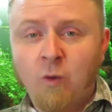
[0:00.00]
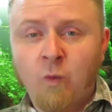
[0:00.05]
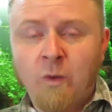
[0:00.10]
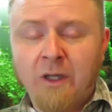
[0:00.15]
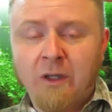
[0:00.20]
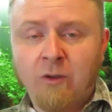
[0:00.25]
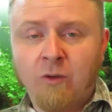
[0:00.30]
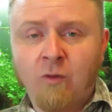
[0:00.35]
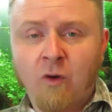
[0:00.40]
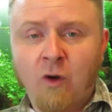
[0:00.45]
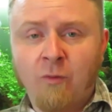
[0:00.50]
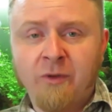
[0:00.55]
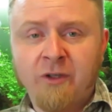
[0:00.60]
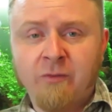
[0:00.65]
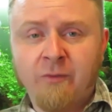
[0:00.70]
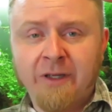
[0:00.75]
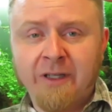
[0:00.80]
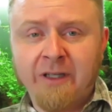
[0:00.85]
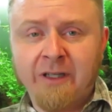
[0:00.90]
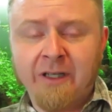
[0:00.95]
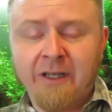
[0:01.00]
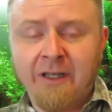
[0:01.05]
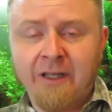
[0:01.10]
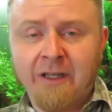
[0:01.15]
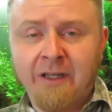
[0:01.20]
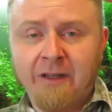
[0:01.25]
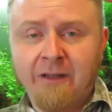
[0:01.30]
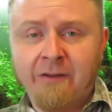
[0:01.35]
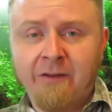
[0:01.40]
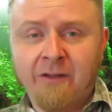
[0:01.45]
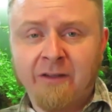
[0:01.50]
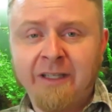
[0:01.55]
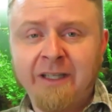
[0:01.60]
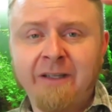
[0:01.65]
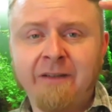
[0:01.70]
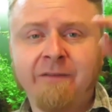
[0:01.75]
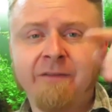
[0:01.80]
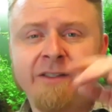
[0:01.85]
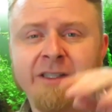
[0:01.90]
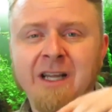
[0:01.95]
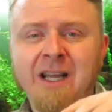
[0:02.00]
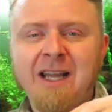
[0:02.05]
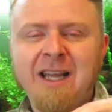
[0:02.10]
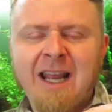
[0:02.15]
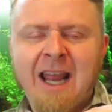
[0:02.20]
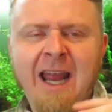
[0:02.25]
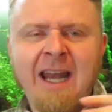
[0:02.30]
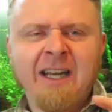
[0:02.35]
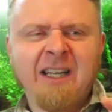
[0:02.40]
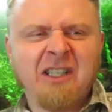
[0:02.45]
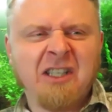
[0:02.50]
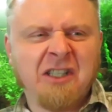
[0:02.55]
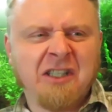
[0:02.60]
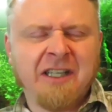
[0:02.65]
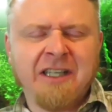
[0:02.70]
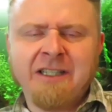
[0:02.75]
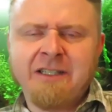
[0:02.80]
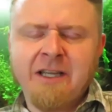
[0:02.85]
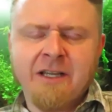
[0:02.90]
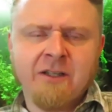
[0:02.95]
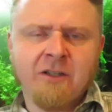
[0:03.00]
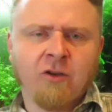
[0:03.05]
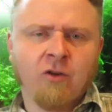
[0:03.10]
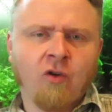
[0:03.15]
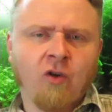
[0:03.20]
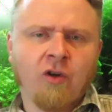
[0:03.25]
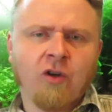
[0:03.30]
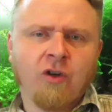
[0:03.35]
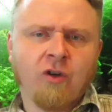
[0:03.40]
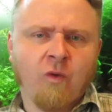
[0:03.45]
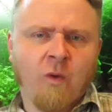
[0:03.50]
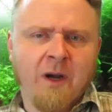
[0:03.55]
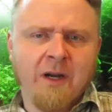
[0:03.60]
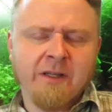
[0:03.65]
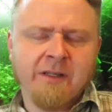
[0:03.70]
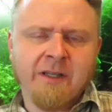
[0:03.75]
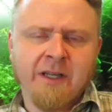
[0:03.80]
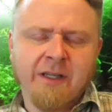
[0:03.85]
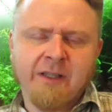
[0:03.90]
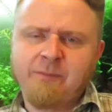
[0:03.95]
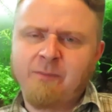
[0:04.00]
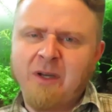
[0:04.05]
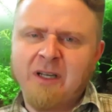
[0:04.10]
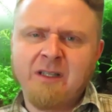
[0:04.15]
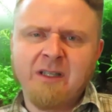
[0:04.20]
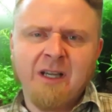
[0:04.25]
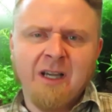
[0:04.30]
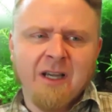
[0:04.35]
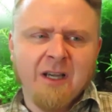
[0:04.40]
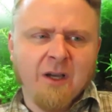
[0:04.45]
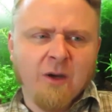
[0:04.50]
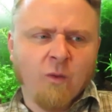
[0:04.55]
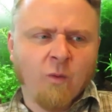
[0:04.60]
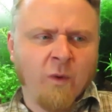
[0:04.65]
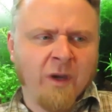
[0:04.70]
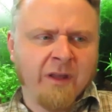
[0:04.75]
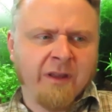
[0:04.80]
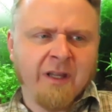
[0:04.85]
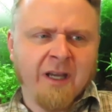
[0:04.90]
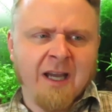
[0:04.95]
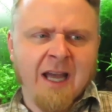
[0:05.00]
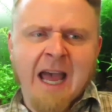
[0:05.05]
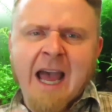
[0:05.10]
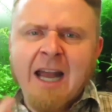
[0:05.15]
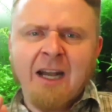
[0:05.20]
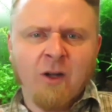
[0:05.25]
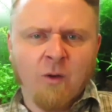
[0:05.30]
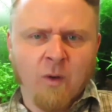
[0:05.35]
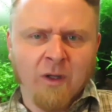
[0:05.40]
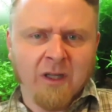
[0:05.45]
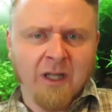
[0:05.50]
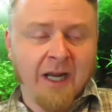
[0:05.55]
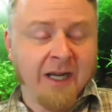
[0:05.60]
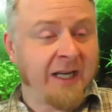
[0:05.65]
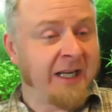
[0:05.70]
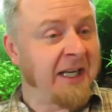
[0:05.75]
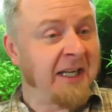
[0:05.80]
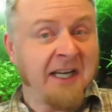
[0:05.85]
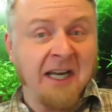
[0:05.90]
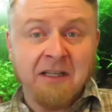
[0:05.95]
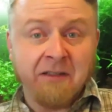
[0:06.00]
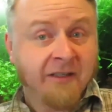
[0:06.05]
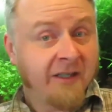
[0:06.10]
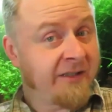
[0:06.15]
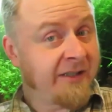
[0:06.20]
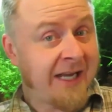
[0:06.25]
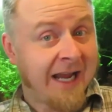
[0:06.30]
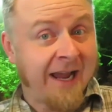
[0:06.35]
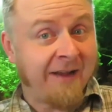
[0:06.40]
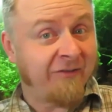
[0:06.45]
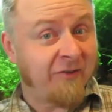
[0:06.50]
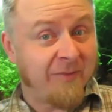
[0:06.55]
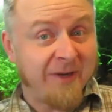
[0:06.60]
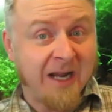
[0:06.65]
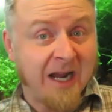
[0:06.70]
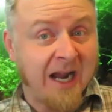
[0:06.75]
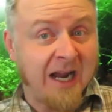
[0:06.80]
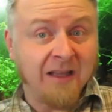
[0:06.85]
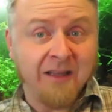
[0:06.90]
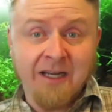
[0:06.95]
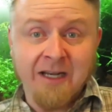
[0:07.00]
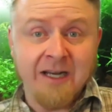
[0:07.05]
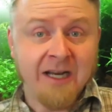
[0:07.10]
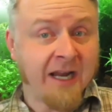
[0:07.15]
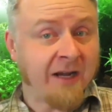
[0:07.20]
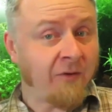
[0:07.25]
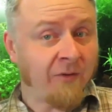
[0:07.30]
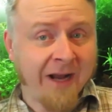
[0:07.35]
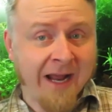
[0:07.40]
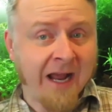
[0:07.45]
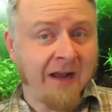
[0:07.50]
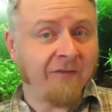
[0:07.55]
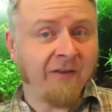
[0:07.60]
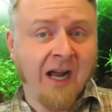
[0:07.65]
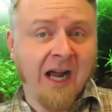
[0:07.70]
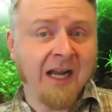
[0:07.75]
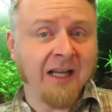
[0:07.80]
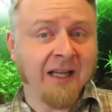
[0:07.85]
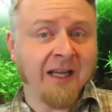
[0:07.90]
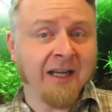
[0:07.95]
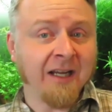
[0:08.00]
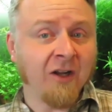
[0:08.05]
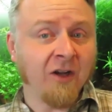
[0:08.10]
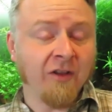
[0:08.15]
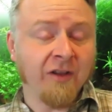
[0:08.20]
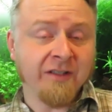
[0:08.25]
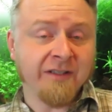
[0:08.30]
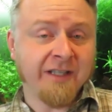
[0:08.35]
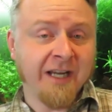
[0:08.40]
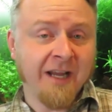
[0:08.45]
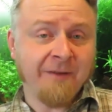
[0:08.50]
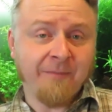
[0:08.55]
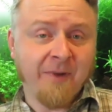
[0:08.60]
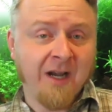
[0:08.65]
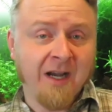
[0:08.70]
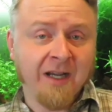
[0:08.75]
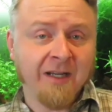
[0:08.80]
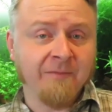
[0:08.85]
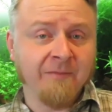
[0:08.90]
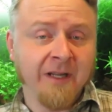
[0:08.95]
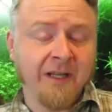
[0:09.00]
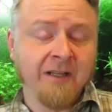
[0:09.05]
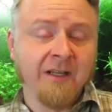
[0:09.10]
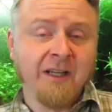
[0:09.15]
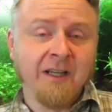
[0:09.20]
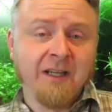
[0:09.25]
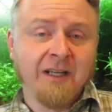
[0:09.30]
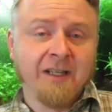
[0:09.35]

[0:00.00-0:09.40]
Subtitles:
will grow between the leaves, and it doesn't look quite as nice. But with adequate lighting, and again, it doesn't have to be highlighting. I don't have highlighting on this tank behind me.